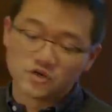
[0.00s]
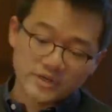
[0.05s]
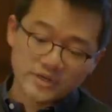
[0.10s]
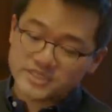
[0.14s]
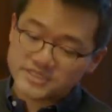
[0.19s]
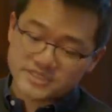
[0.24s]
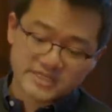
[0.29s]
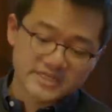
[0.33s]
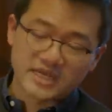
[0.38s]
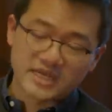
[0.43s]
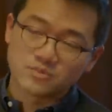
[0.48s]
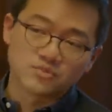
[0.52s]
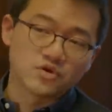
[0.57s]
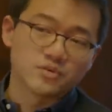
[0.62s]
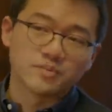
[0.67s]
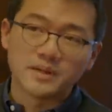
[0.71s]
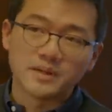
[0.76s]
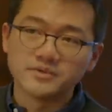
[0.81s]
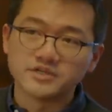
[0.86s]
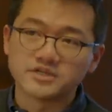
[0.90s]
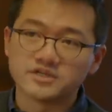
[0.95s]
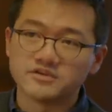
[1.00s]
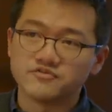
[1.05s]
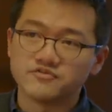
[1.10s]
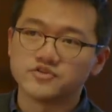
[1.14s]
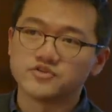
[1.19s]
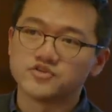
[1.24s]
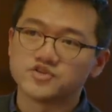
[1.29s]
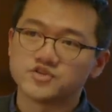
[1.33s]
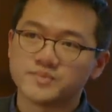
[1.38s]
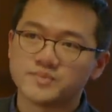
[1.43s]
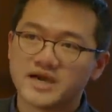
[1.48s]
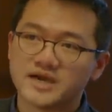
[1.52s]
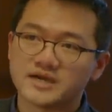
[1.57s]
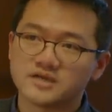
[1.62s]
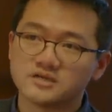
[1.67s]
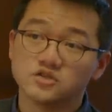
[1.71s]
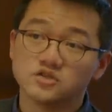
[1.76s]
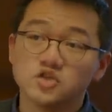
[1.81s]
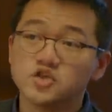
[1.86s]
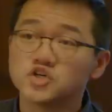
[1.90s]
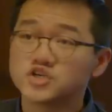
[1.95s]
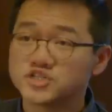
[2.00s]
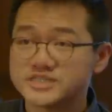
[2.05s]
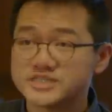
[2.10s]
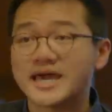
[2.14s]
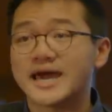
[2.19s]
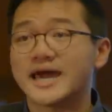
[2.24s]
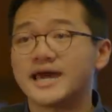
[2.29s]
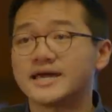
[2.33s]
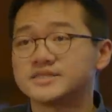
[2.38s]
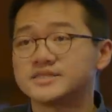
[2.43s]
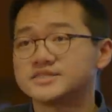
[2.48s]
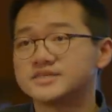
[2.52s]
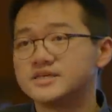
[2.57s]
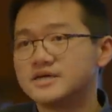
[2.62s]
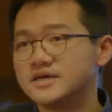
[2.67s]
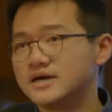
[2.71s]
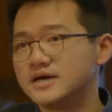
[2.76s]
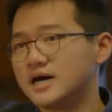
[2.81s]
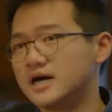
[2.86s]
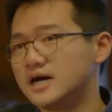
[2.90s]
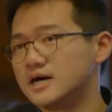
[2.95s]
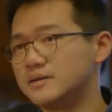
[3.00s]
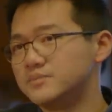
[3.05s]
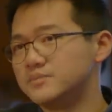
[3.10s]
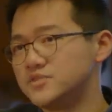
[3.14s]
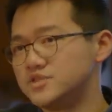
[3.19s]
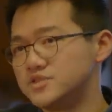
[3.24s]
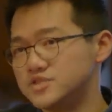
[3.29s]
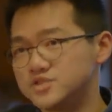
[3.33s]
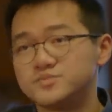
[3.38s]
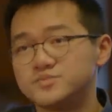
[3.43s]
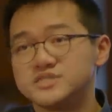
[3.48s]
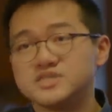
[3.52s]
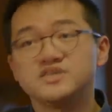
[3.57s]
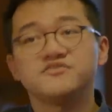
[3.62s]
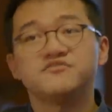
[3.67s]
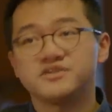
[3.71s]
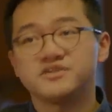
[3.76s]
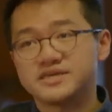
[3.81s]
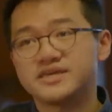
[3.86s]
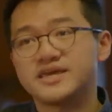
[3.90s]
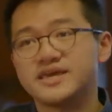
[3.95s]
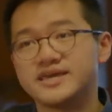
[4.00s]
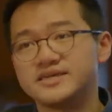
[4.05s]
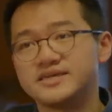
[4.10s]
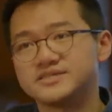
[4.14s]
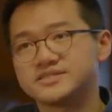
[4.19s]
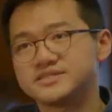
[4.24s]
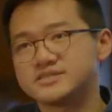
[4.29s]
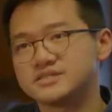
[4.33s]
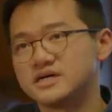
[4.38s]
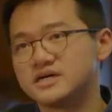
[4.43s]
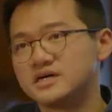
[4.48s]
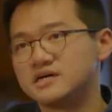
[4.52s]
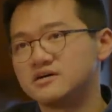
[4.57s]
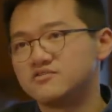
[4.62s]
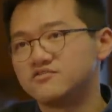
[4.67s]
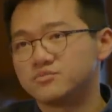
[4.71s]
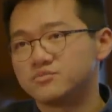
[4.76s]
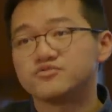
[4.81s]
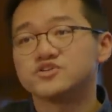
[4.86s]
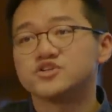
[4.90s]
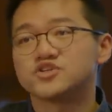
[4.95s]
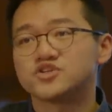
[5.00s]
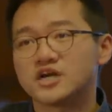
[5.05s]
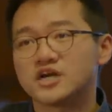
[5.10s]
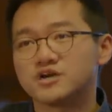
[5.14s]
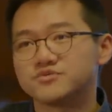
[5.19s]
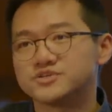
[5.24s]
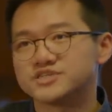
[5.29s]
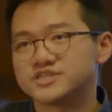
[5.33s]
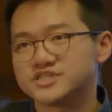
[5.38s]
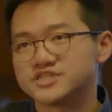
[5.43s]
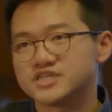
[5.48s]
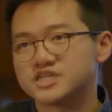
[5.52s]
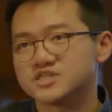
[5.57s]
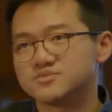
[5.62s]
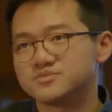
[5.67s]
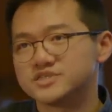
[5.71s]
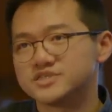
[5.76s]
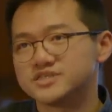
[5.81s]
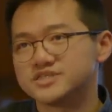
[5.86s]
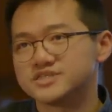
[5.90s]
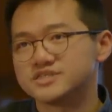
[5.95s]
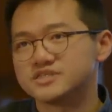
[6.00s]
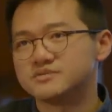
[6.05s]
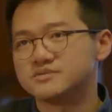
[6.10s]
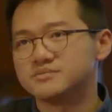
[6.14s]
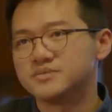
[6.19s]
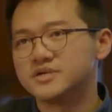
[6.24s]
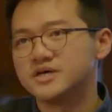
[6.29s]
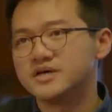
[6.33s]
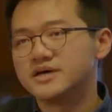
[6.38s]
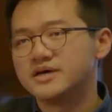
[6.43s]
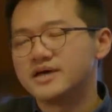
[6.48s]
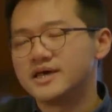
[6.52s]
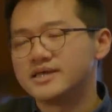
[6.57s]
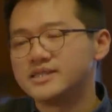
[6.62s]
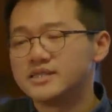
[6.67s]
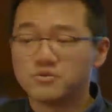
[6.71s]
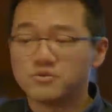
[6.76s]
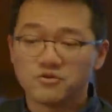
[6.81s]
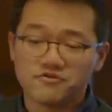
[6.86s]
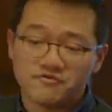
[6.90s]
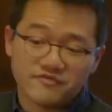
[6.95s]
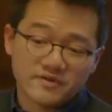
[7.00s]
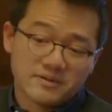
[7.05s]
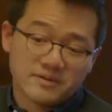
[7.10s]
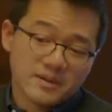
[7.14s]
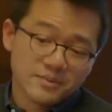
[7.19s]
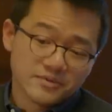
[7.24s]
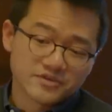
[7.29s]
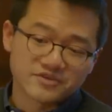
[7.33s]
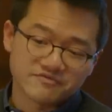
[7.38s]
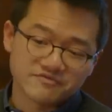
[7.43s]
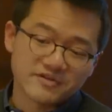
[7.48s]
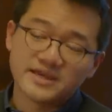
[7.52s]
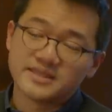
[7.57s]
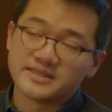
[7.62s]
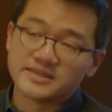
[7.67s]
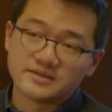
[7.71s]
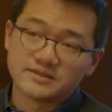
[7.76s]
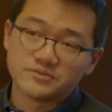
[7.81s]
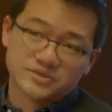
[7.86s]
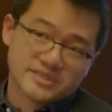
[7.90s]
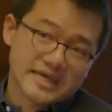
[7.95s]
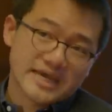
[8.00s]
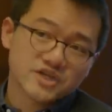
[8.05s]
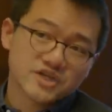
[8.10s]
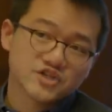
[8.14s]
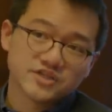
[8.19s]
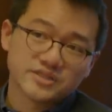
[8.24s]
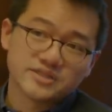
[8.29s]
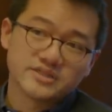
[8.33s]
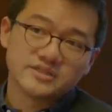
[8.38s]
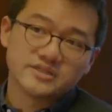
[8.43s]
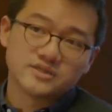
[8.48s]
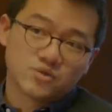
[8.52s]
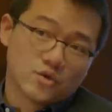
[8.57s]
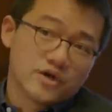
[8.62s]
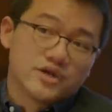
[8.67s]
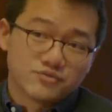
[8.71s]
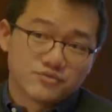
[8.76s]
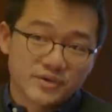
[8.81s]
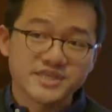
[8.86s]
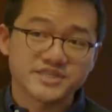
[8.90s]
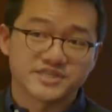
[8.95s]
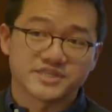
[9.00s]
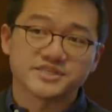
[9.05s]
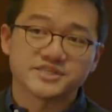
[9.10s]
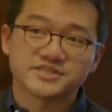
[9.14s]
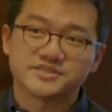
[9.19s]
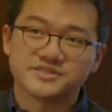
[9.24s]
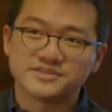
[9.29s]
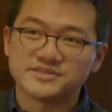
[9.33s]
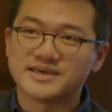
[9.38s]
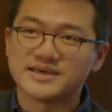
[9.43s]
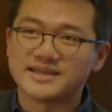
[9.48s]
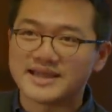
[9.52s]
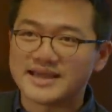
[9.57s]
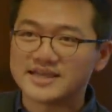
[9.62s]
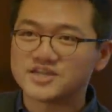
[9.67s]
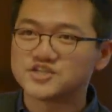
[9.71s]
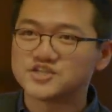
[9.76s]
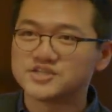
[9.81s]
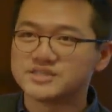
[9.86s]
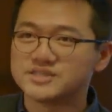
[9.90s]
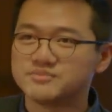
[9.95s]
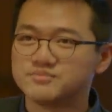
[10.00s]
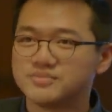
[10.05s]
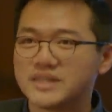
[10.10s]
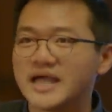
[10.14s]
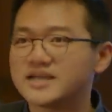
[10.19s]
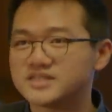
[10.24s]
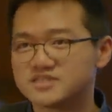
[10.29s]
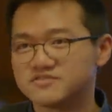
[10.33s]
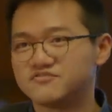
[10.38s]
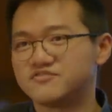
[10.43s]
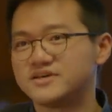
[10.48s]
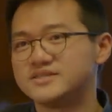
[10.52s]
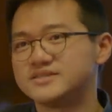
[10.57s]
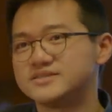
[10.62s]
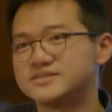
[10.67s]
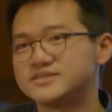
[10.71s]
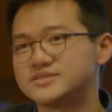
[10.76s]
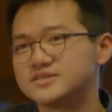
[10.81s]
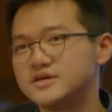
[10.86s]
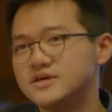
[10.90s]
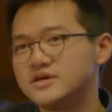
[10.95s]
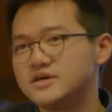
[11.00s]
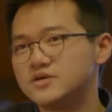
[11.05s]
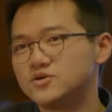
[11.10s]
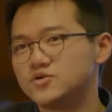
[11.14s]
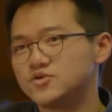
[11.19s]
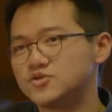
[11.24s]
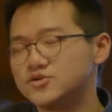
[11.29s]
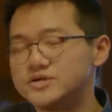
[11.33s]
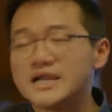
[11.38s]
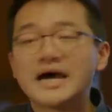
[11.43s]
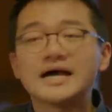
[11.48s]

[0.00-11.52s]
A great study out of ProPublica a few years back looked at the specific case of a pretrial risk assessment system. And they were able to find that it was actually quite racist, that actually black defendants who are